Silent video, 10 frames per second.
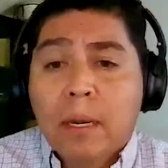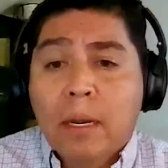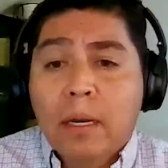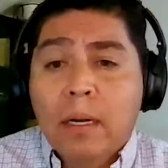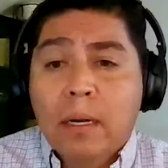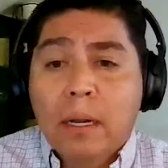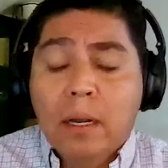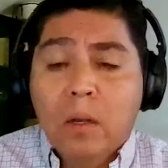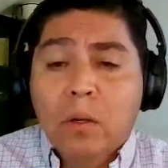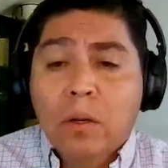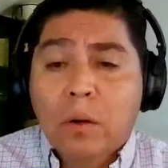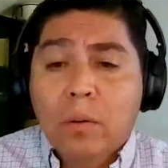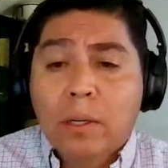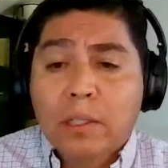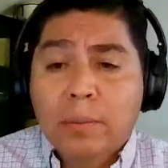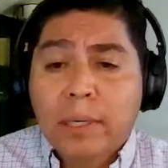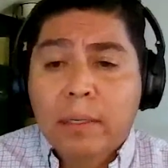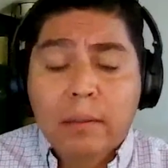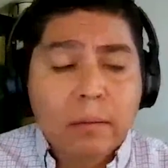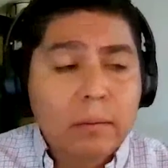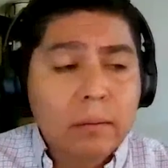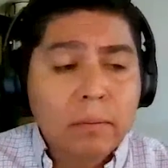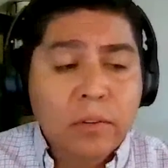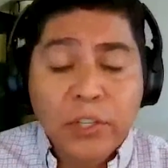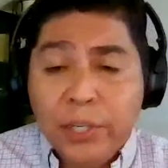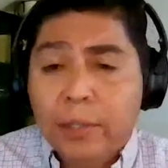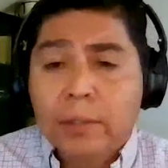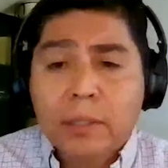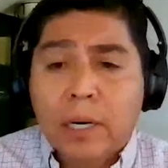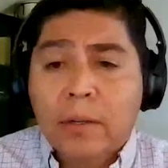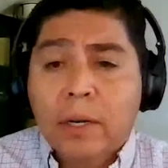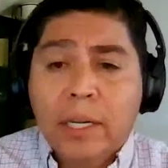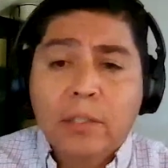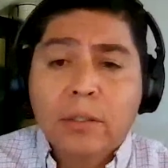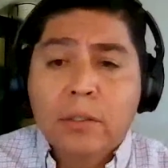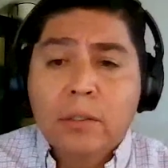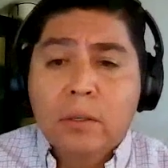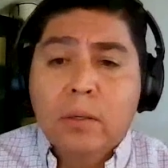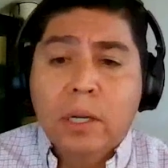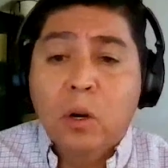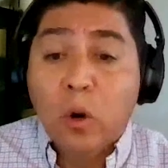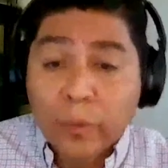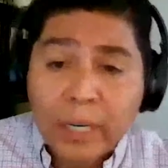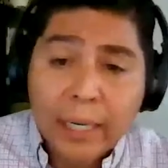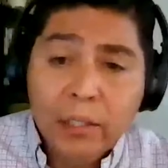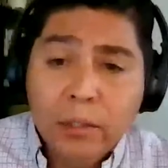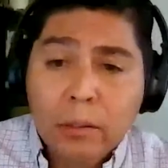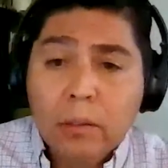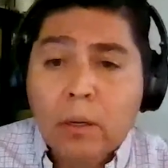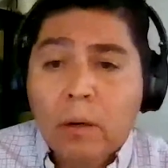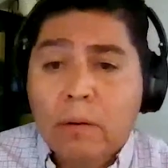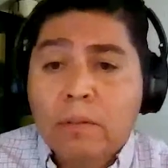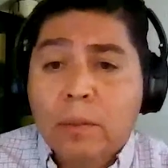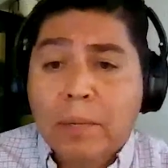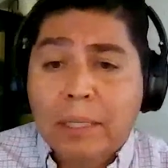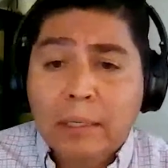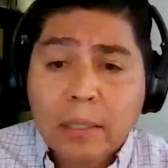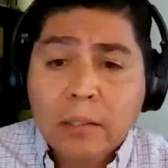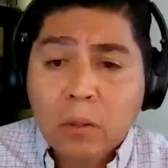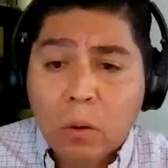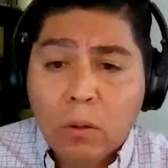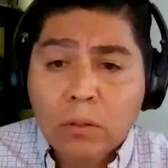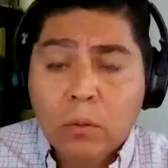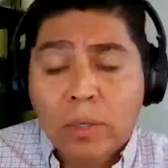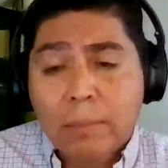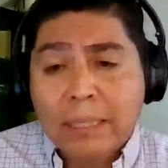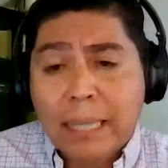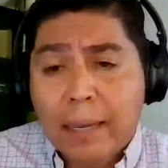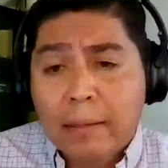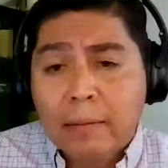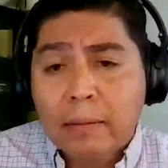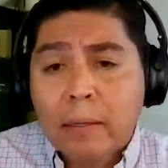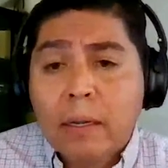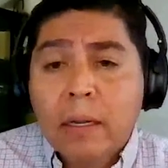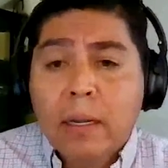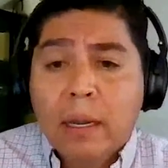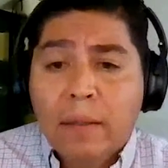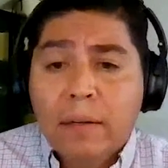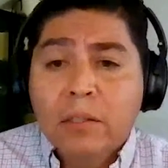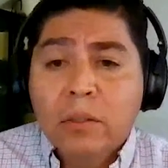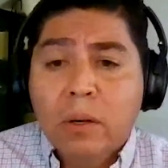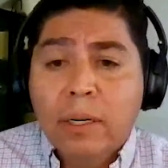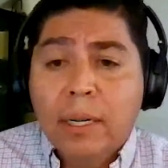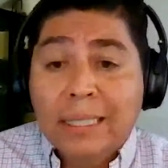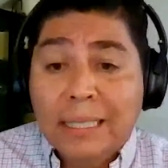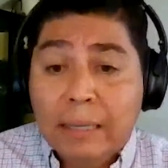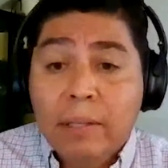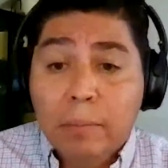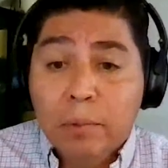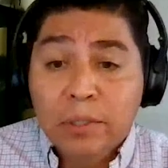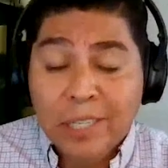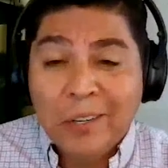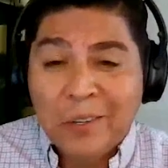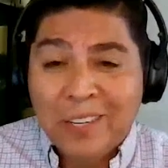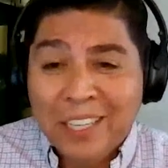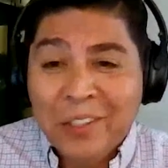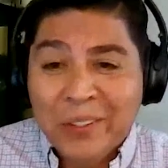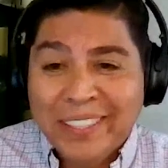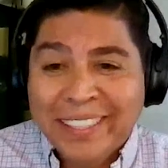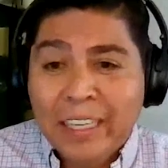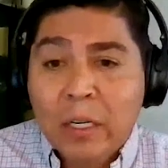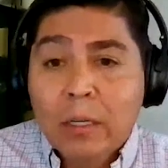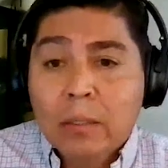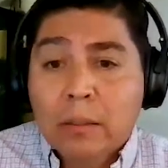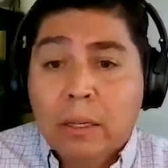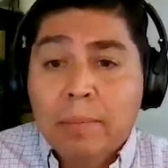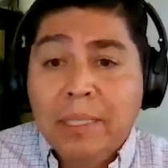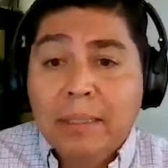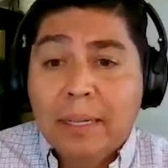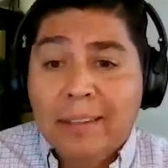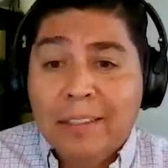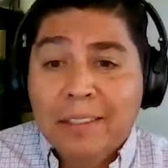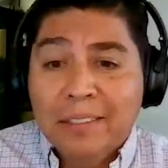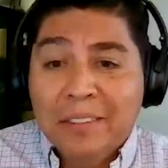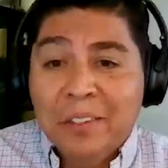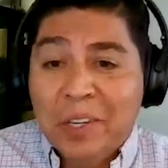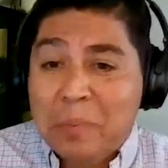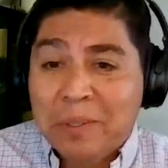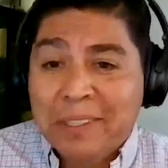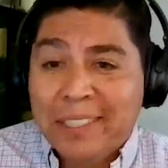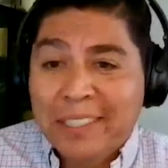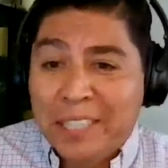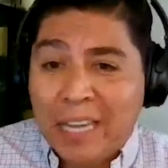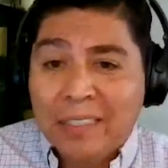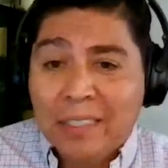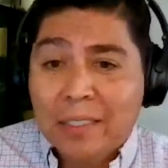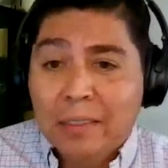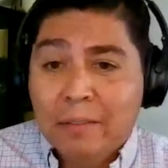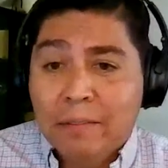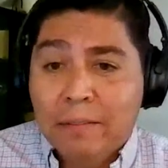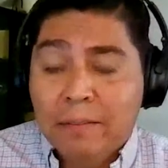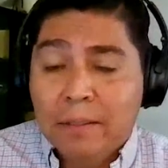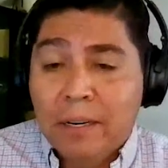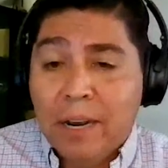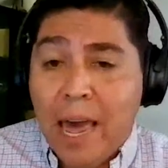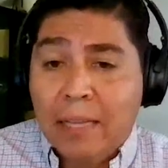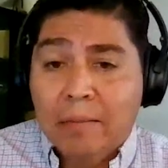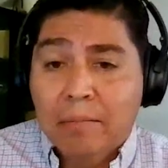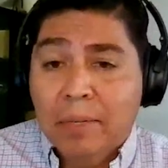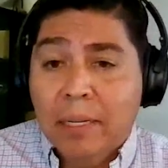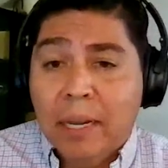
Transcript: And, there's been for years calculations on the correlation of somatic cell scores with mastitis. And there's only a 70% correlation. So it means that there's 30% chances of not being